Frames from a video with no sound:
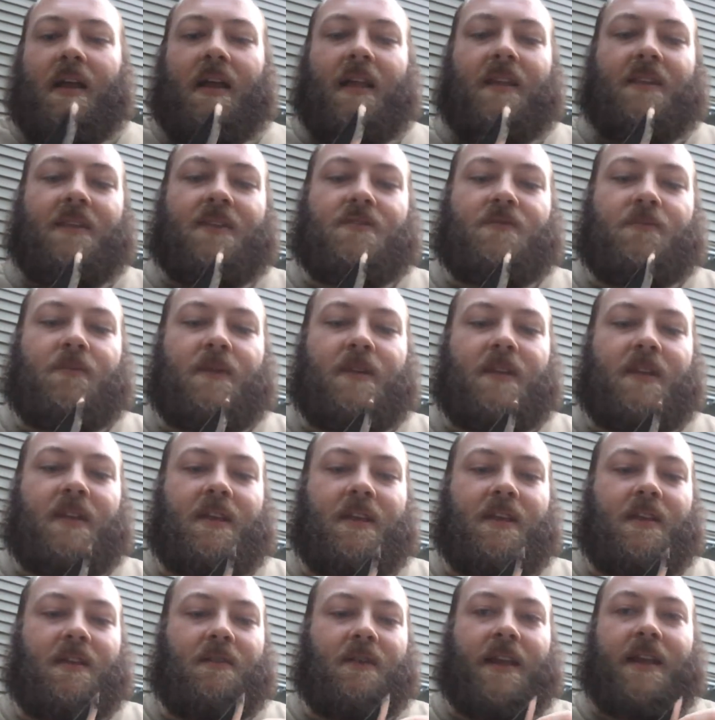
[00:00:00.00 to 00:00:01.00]
This one
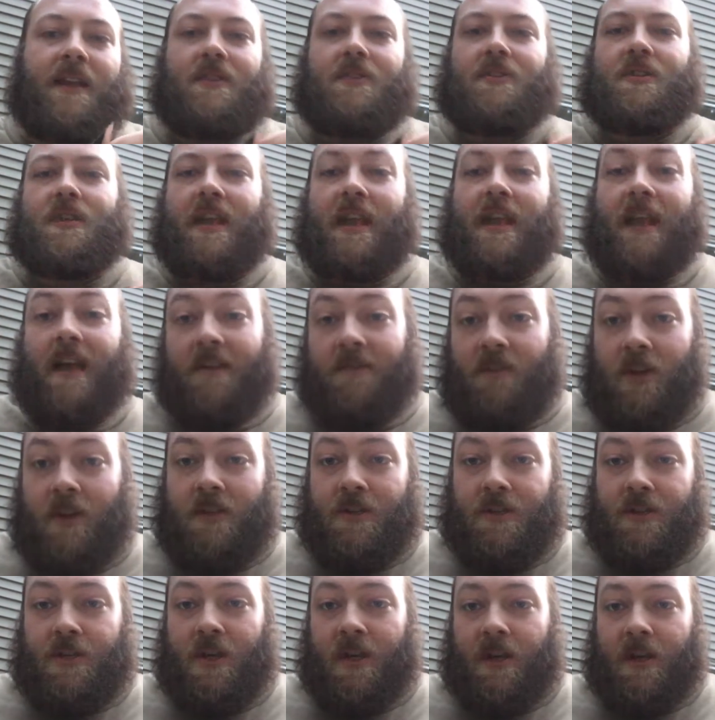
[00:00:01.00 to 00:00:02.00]
here I actually have
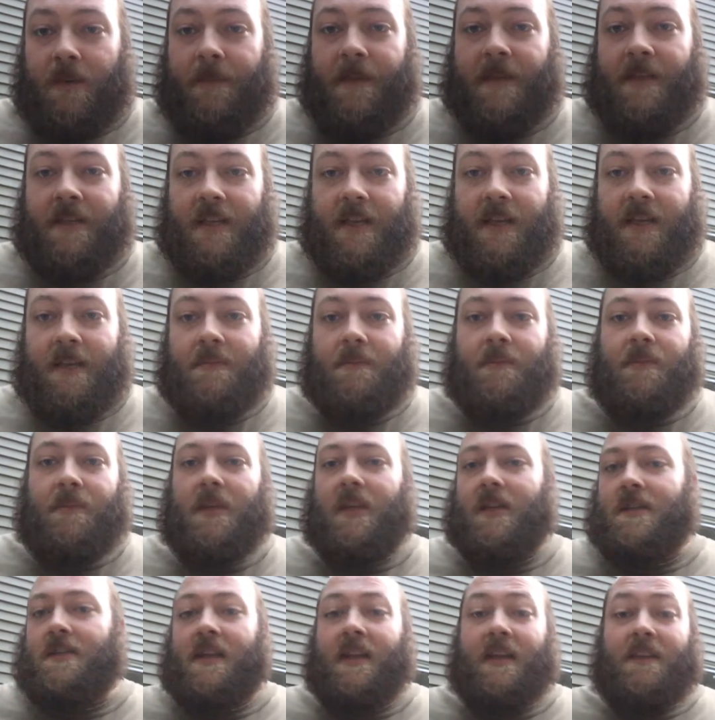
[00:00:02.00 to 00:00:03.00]
not sharpened yet
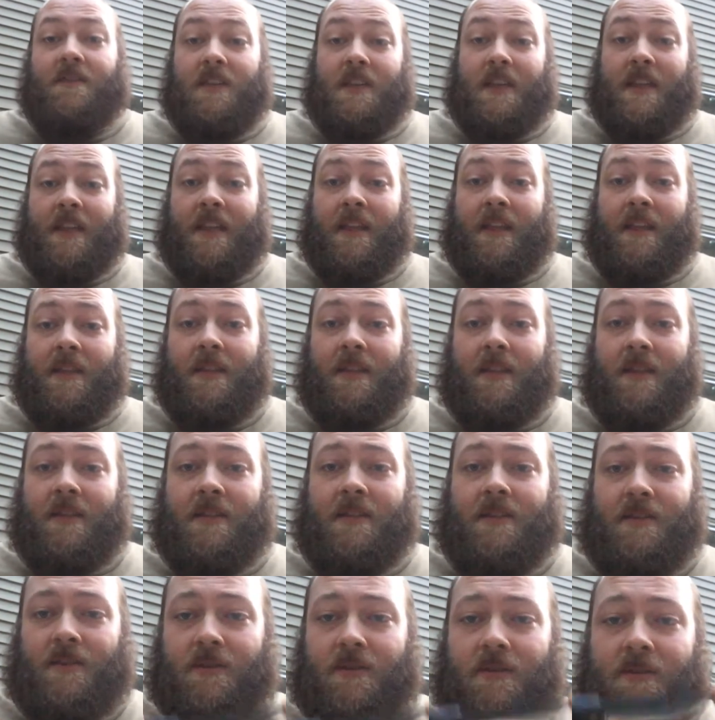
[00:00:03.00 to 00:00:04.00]
because I haven't
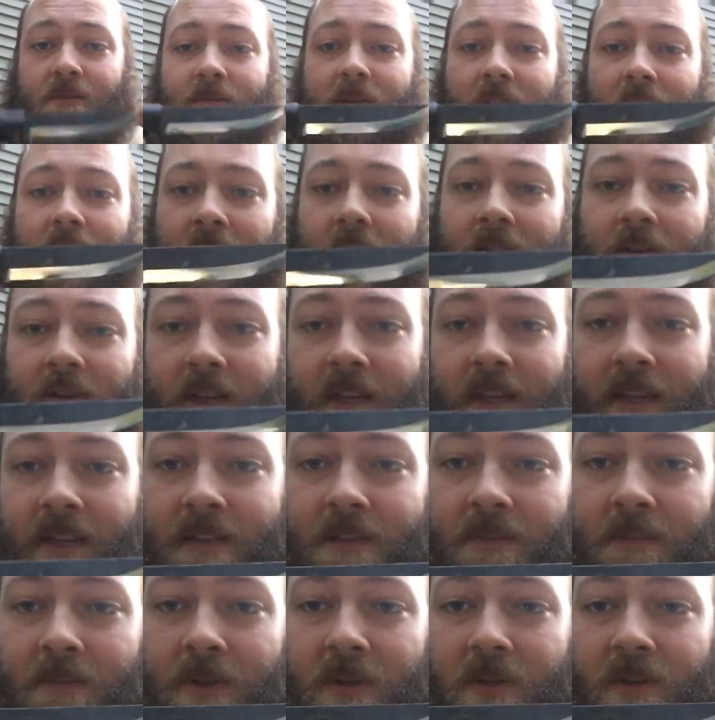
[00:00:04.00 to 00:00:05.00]
needed to, and it already
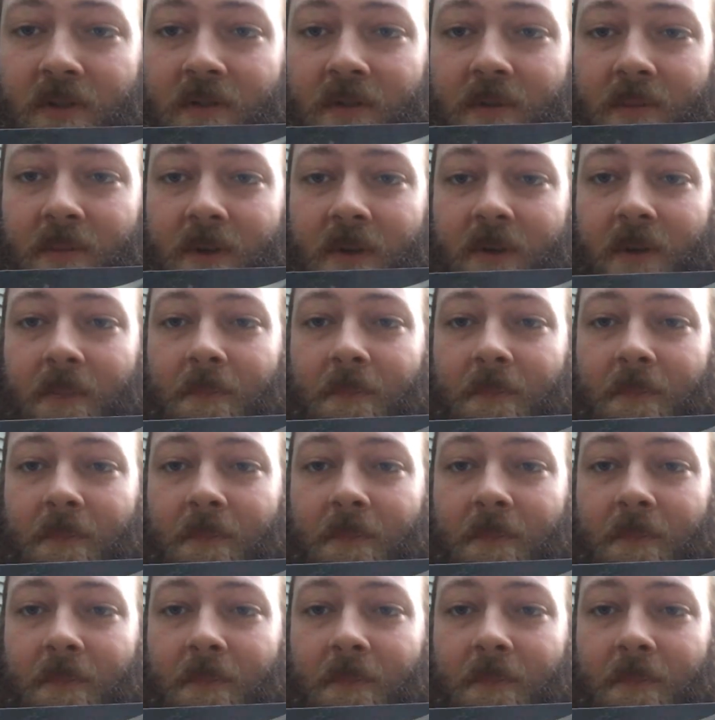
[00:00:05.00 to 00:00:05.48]
has a beautiful mirror